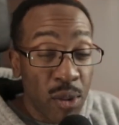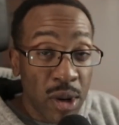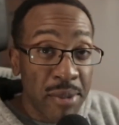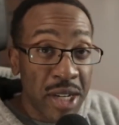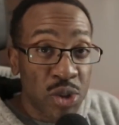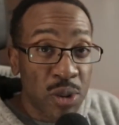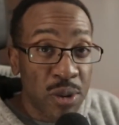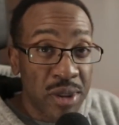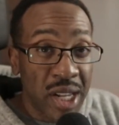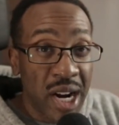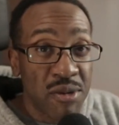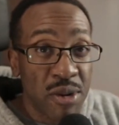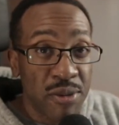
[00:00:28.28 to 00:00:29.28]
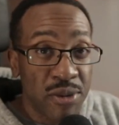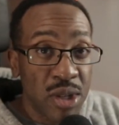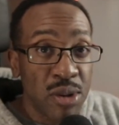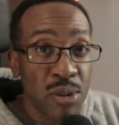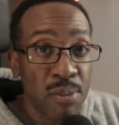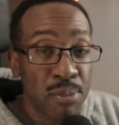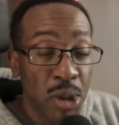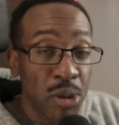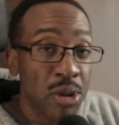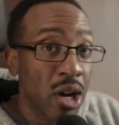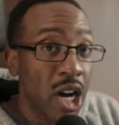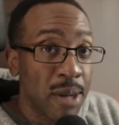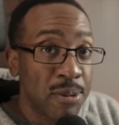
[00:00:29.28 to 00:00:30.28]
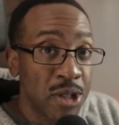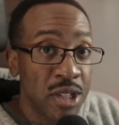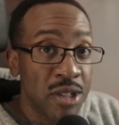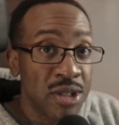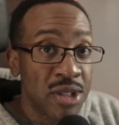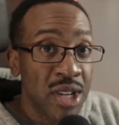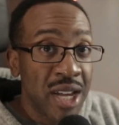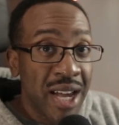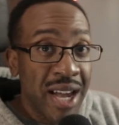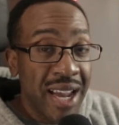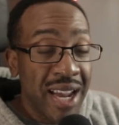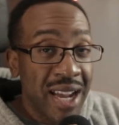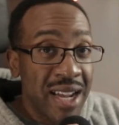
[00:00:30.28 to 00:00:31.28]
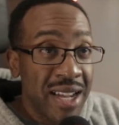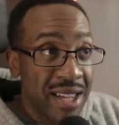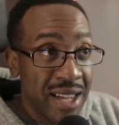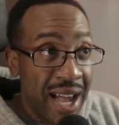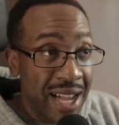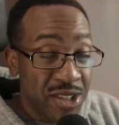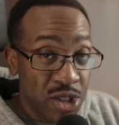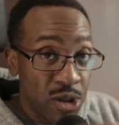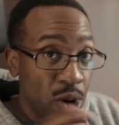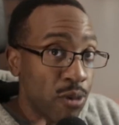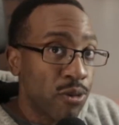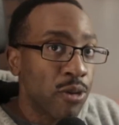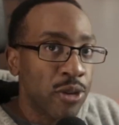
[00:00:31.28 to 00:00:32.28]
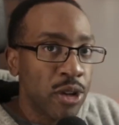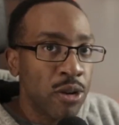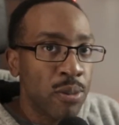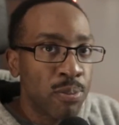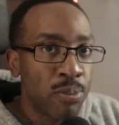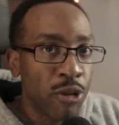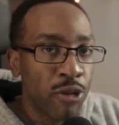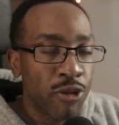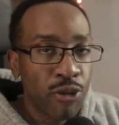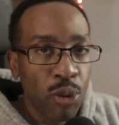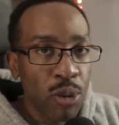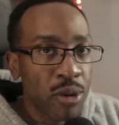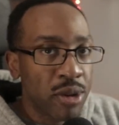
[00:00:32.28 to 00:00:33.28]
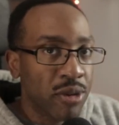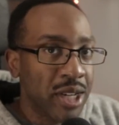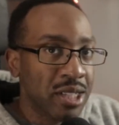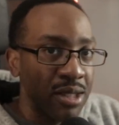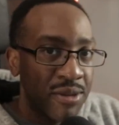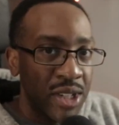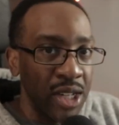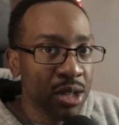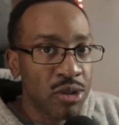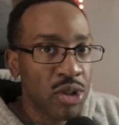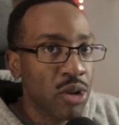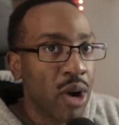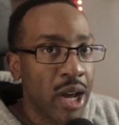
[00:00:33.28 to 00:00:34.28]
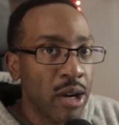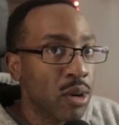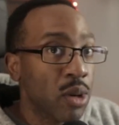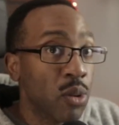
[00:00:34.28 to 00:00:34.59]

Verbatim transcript: I wanna make sure that I review both options as an overview before the rest of the video, so I don't